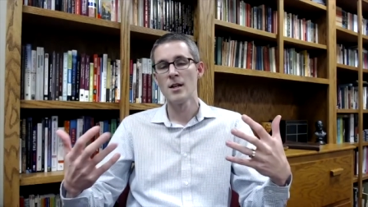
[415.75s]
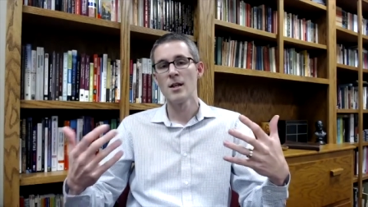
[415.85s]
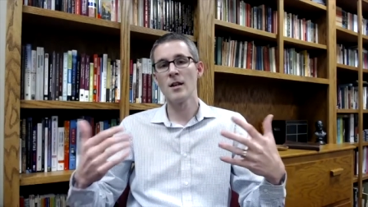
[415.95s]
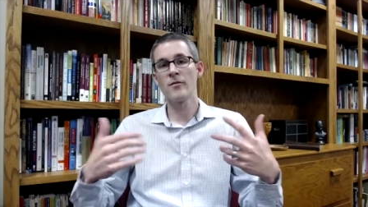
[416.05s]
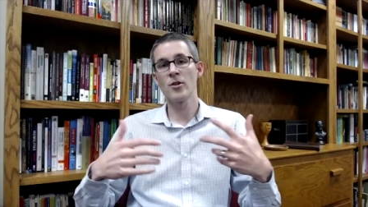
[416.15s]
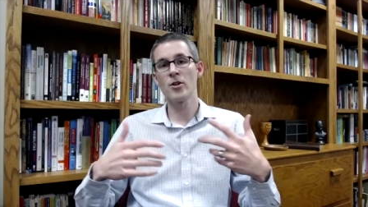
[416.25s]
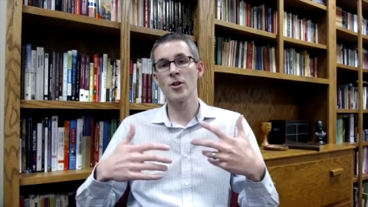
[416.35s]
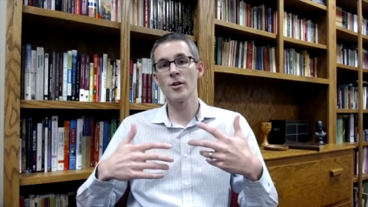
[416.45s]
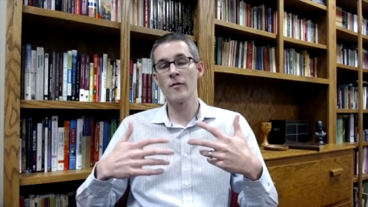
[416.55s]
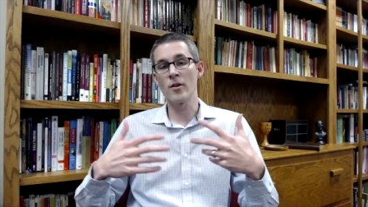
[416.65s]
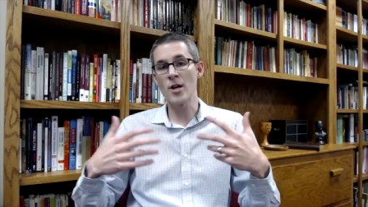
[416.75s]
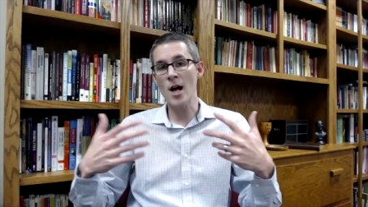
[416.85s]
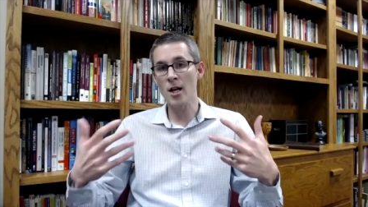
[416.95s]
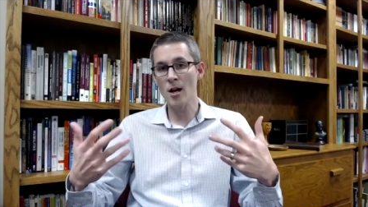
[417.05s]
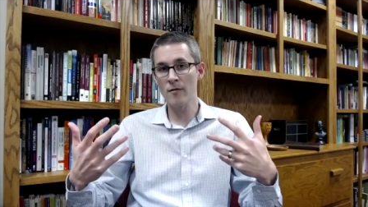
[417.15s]
If you're if you're
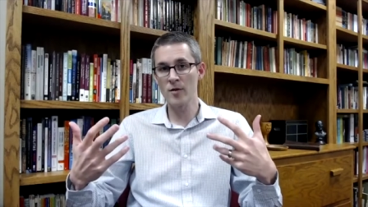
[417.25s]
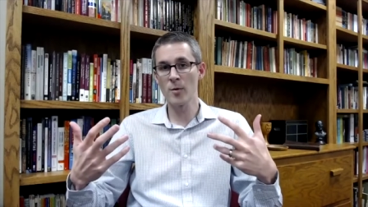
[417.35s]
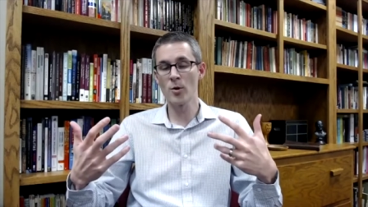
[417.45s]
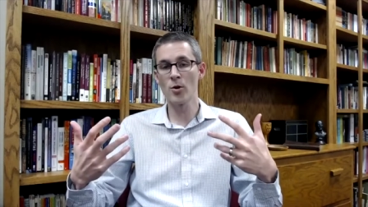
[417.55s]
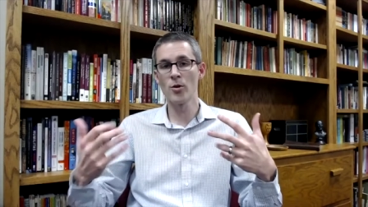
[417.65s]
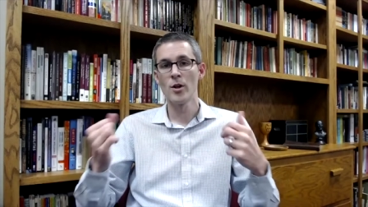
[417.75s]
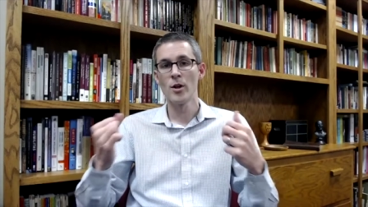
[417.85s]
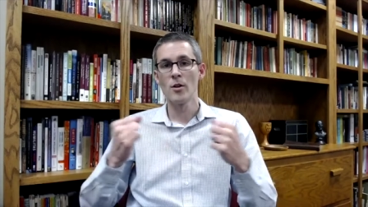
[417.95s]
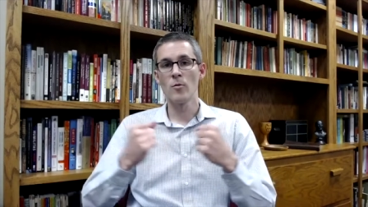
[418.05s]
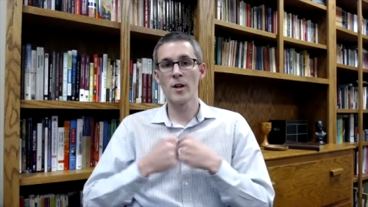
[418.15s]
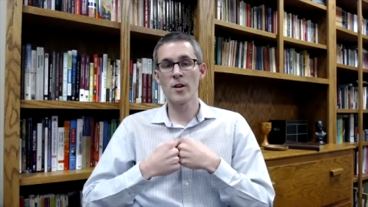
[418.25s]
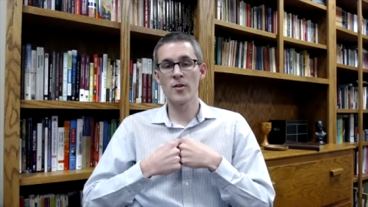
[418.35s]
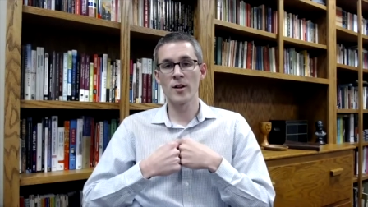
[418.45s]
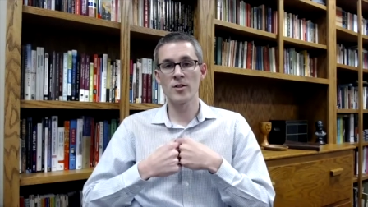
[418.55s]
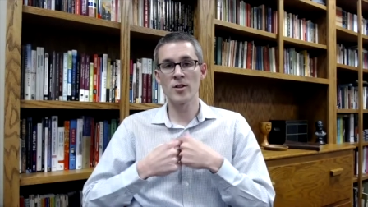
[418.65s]
not comfortable with
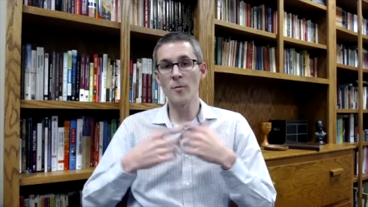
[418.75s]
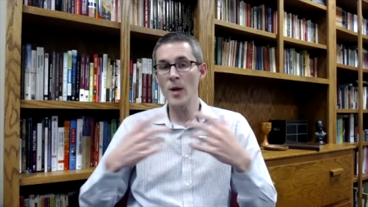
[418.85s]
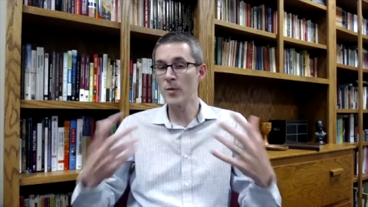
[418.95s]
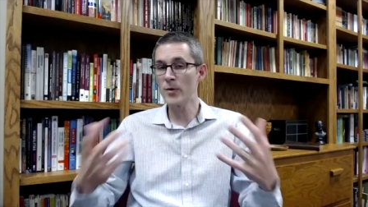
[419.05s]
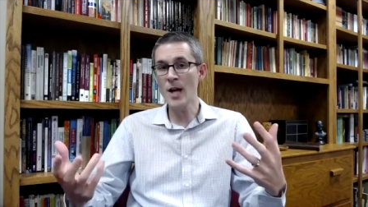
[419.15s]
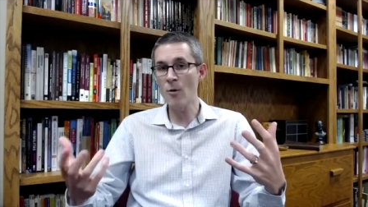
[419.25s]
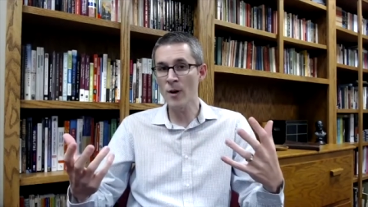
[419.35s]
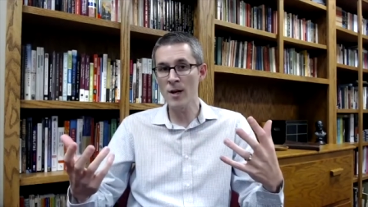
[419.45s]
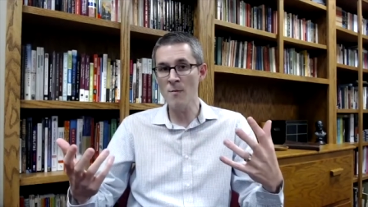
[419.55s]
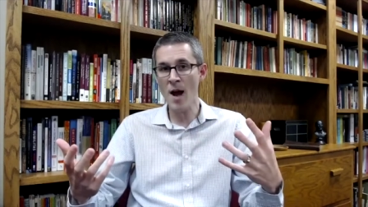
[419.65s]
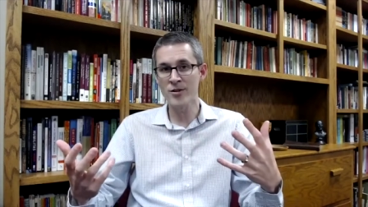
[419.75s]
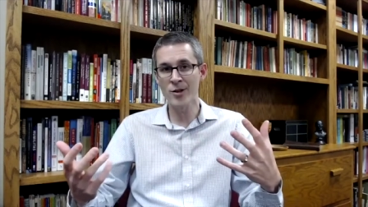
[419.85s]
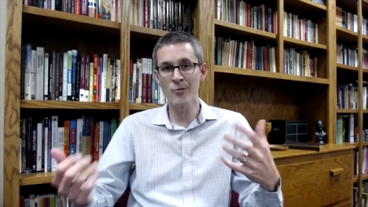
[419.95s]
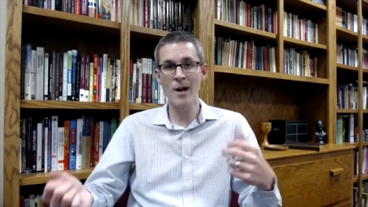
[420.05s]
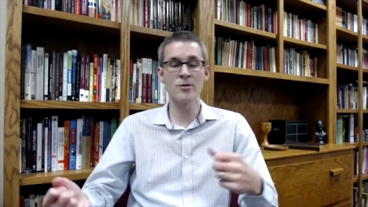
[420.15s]
some people not wearing masks
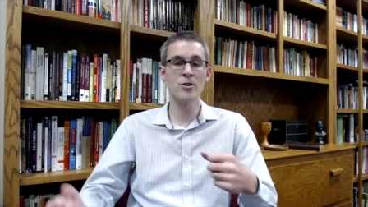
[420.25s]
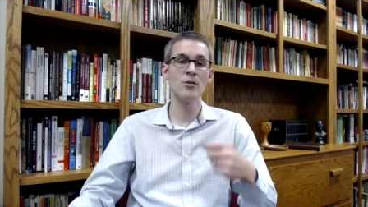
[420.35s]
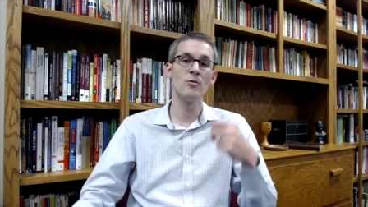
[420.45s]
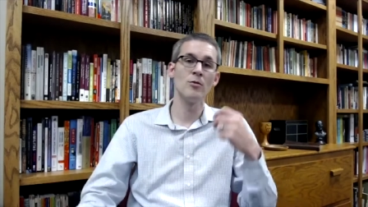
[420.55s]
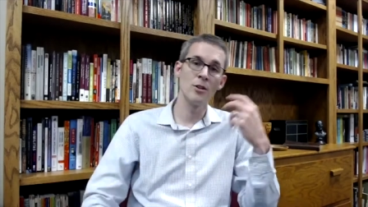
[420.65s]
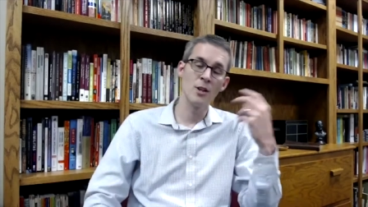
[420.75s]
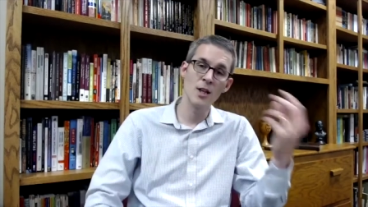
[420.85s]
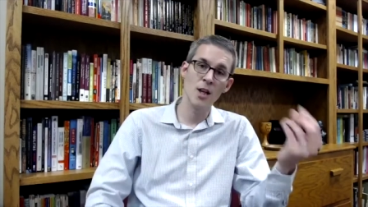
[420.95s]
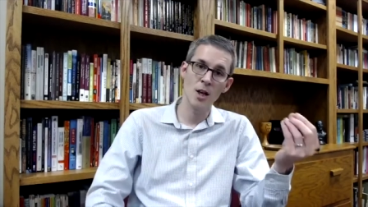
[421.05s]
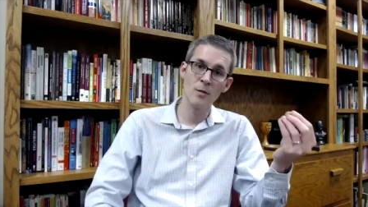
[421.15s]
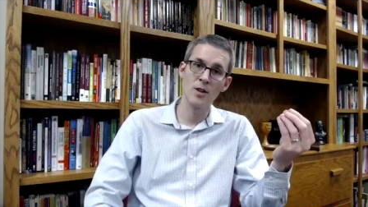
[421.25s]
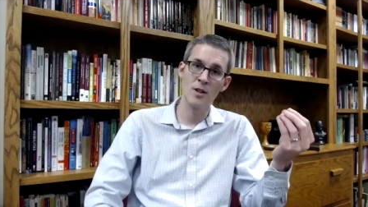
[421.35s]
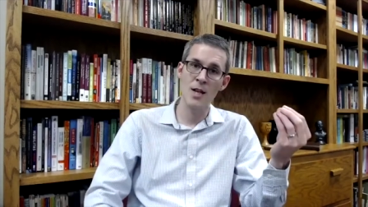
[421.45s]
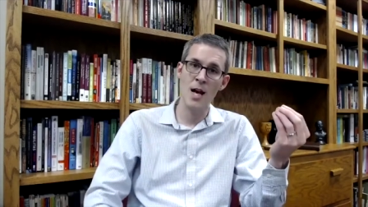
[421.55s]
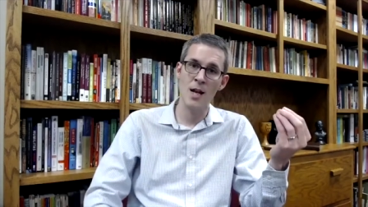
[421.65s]
around you, you need to come to the 9